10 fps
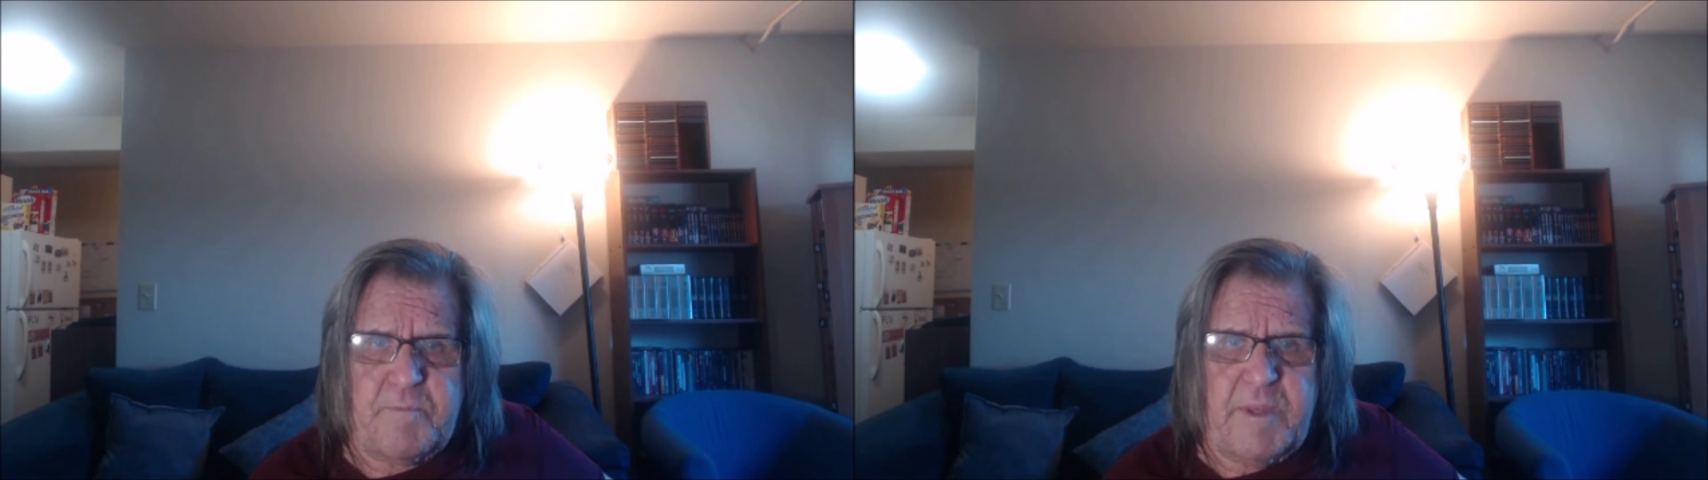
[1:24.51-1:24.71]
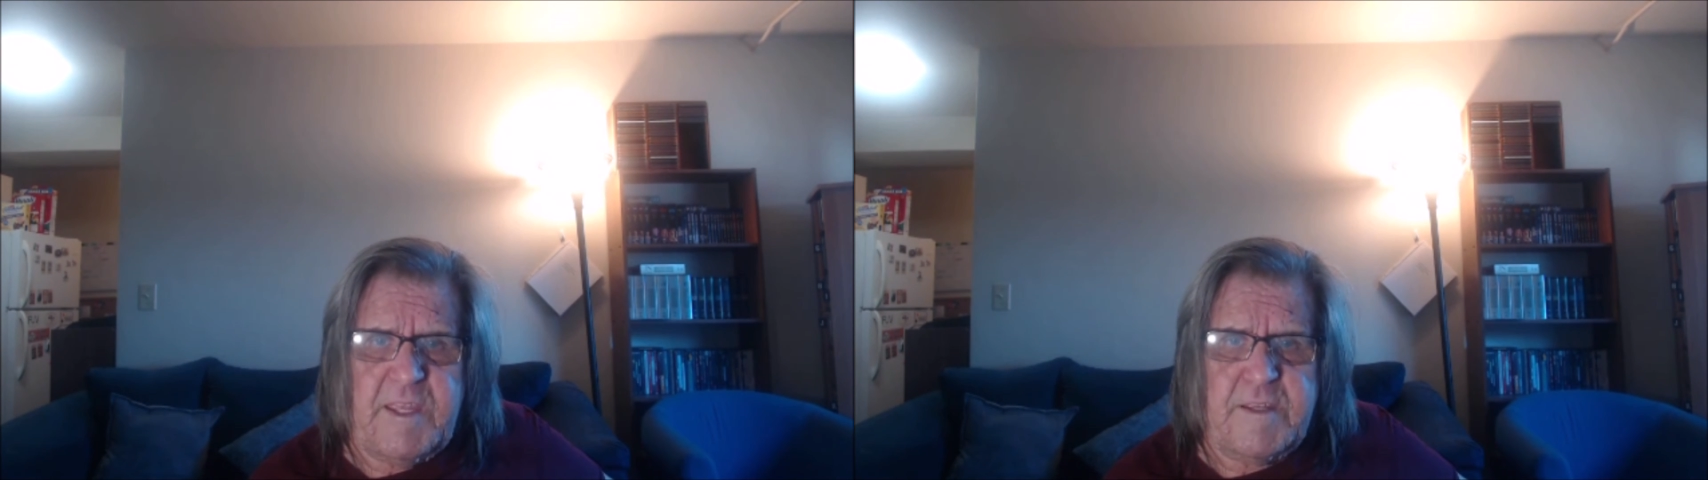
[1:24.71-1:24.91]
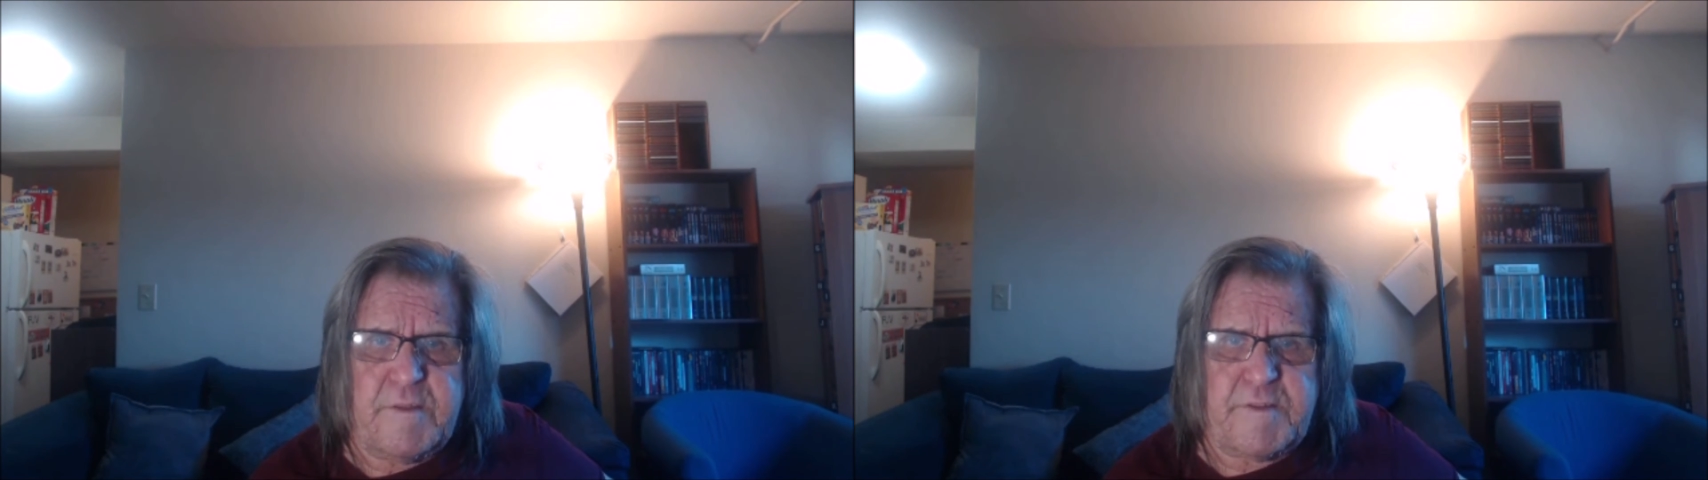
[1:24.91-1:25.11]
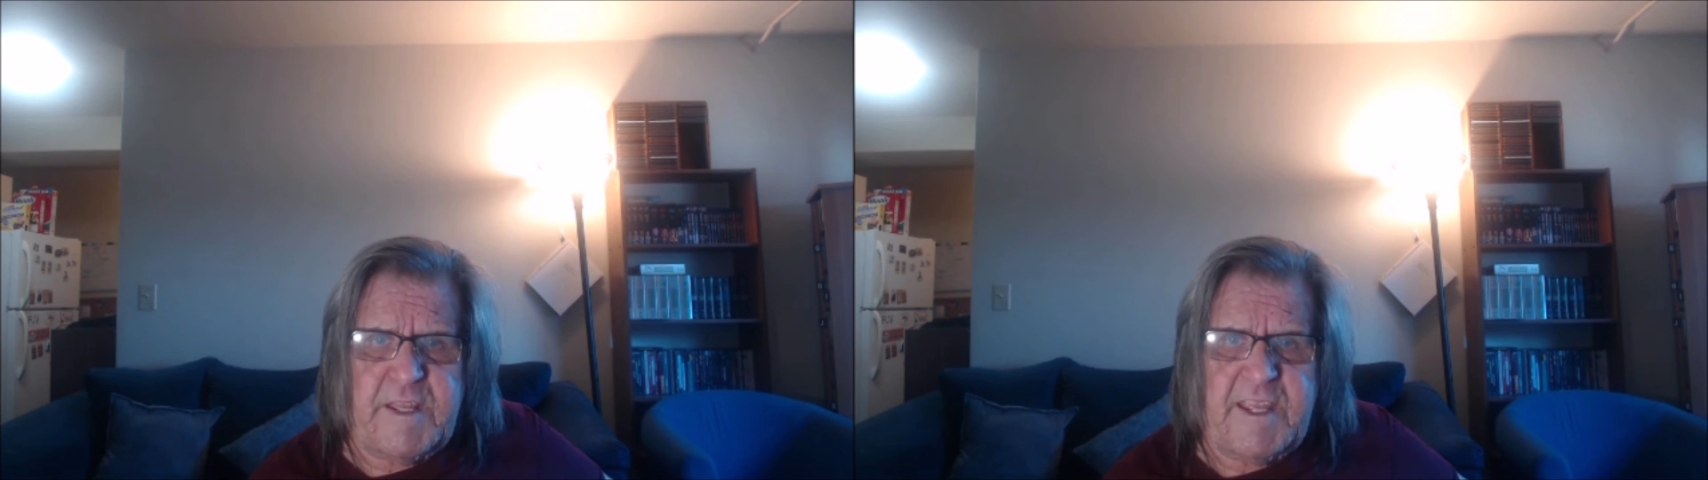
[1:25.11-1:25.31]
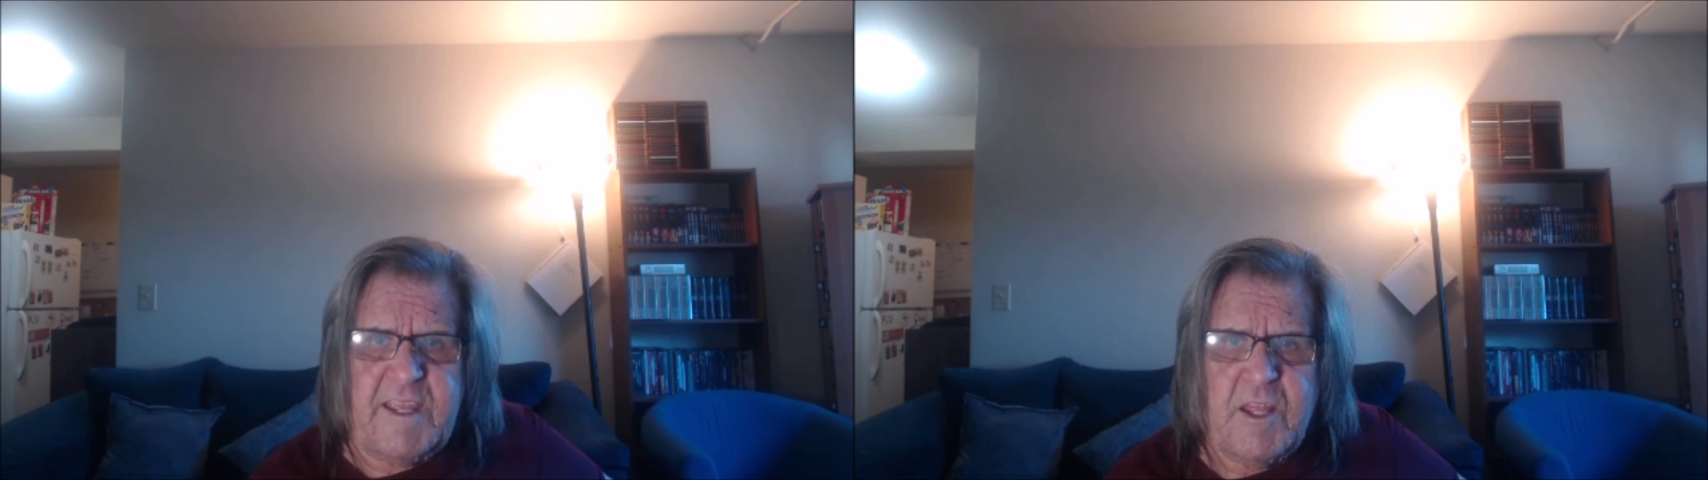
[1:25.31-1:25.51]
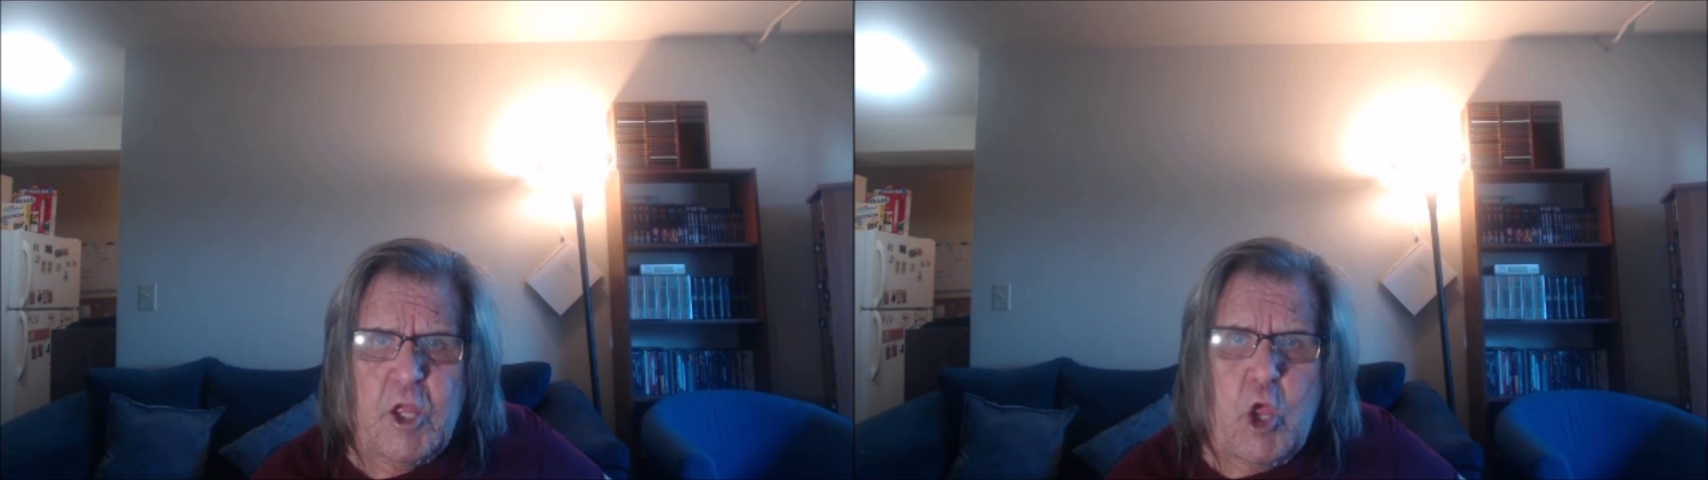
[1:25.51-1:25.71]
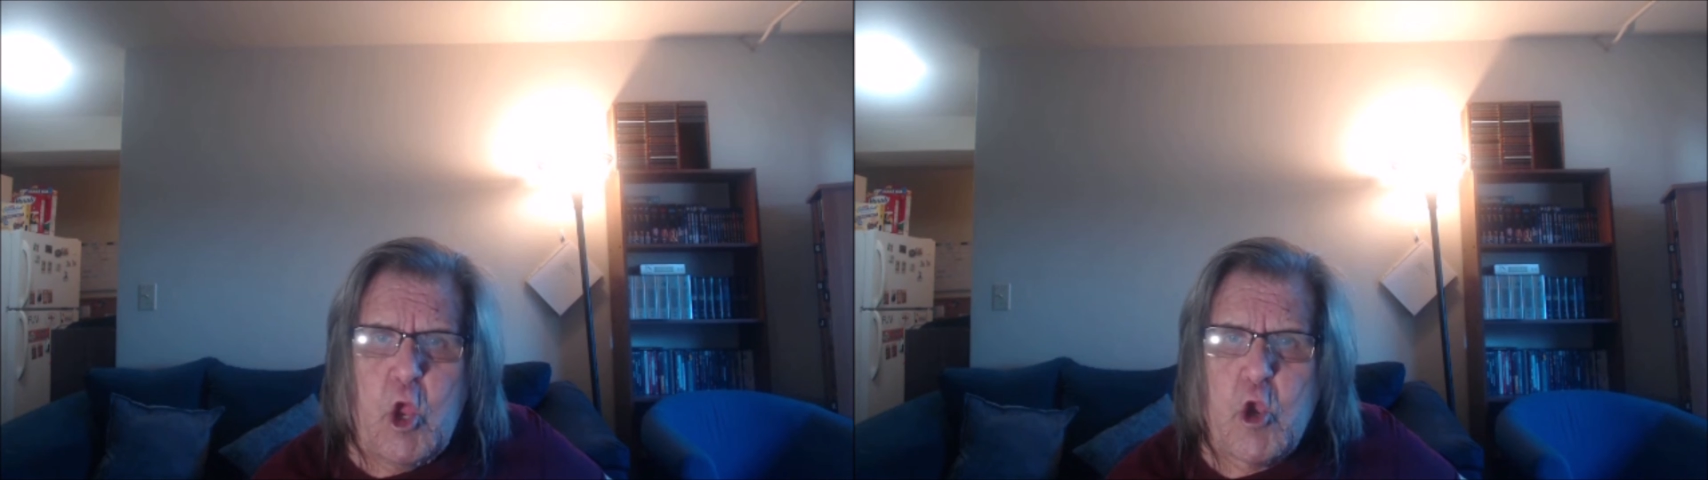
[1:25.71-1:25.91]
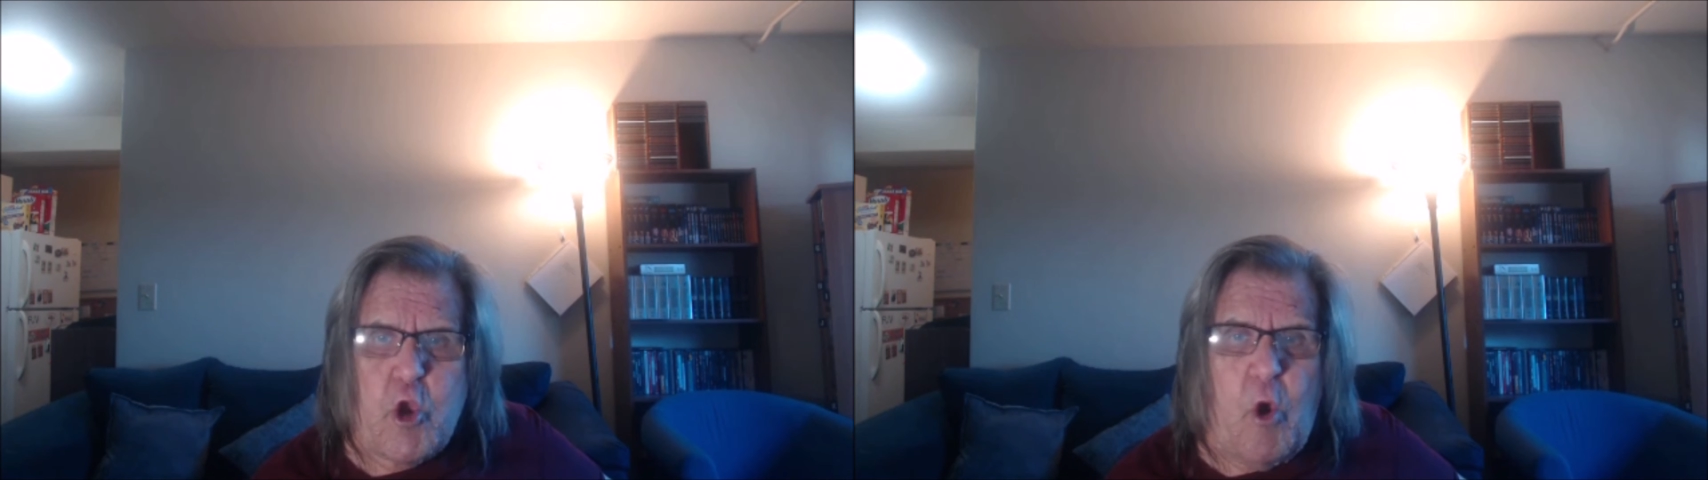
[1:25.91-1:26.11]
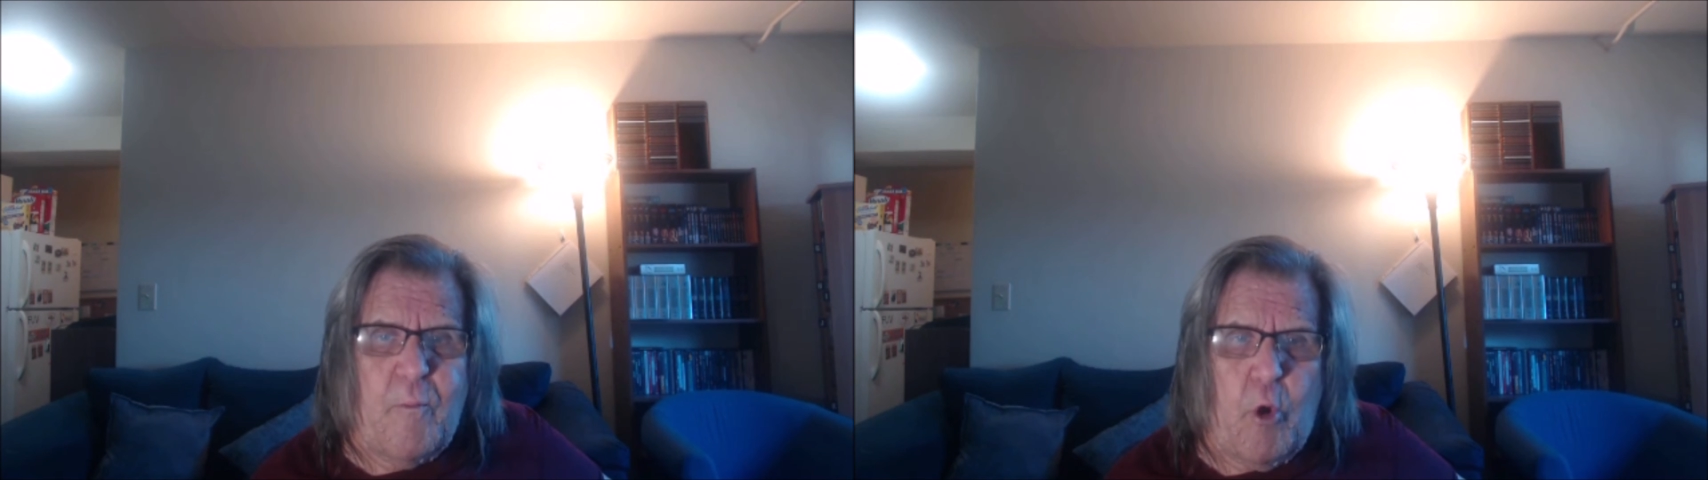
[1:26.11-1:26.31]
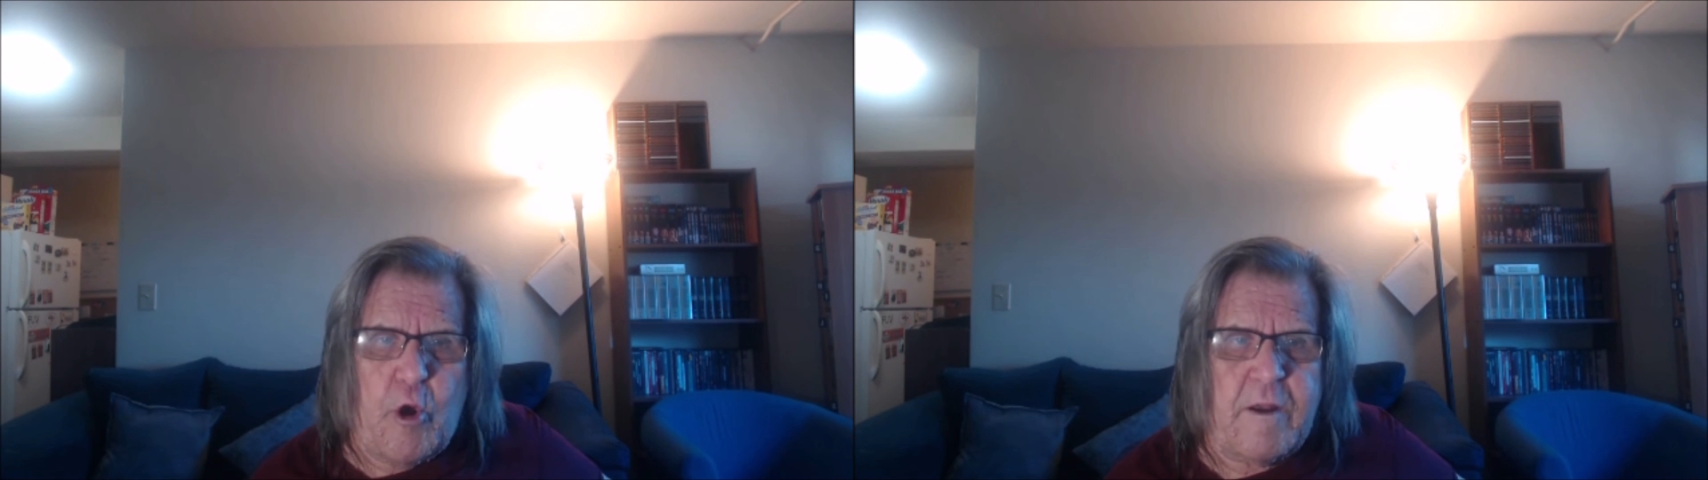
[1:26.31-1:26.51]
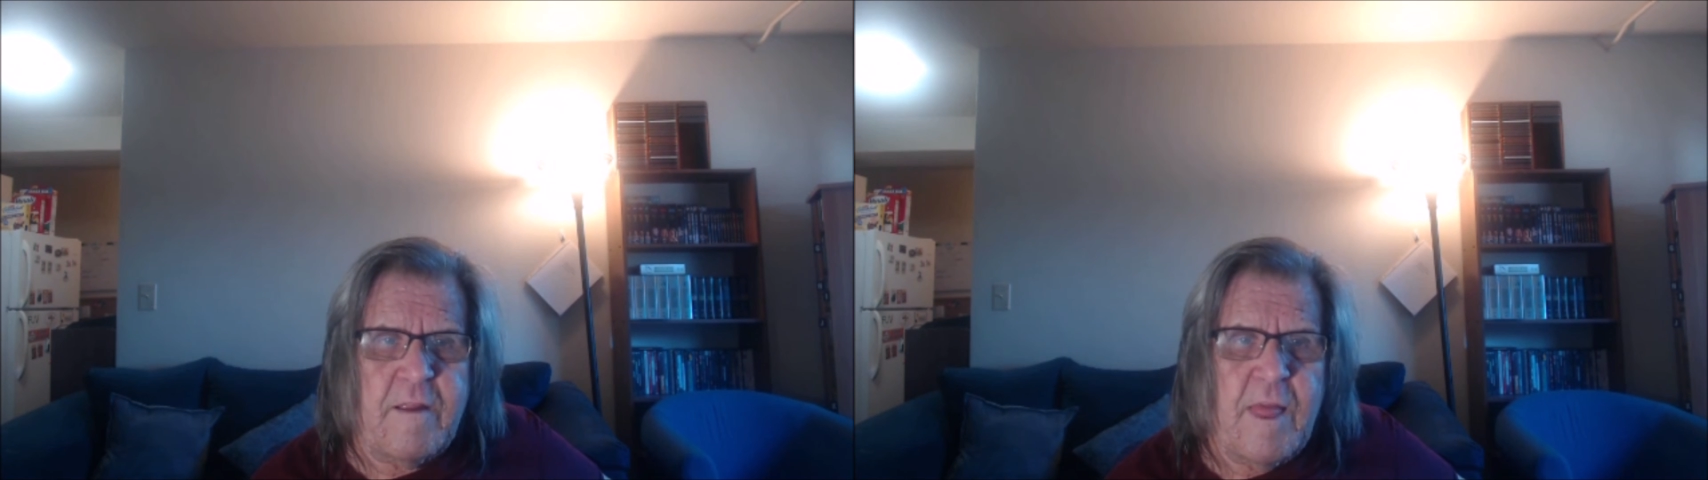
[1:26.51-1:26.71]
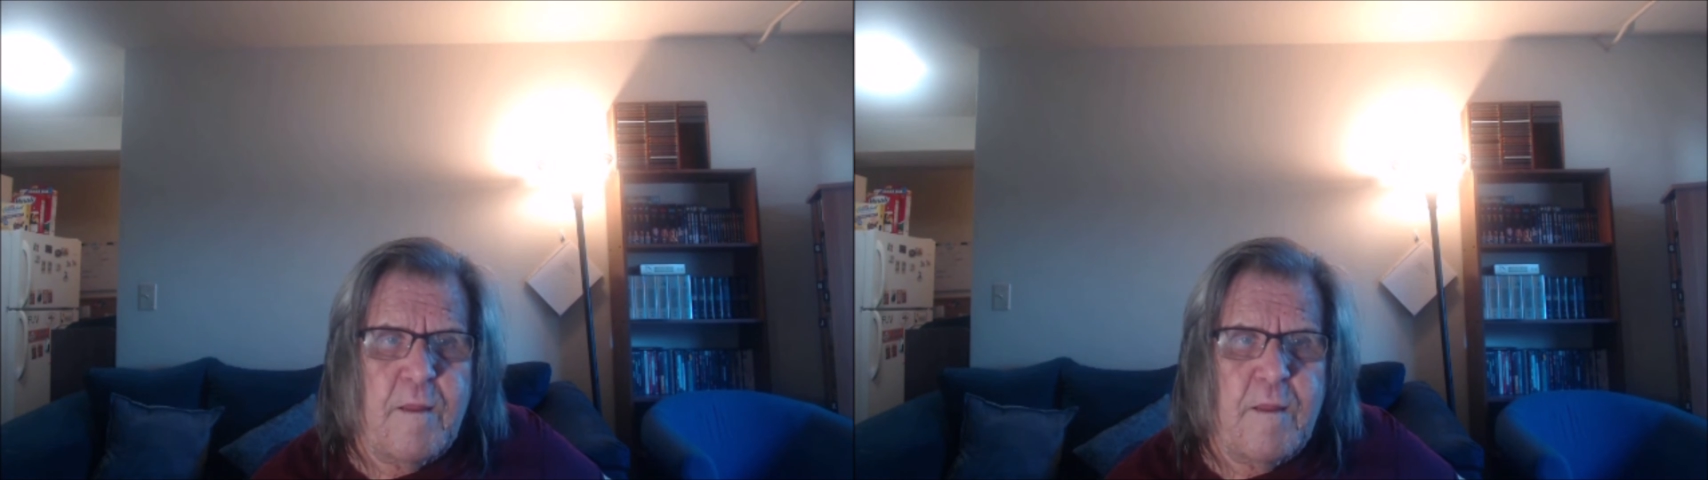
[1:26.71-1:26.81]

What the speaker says: be and say, no more.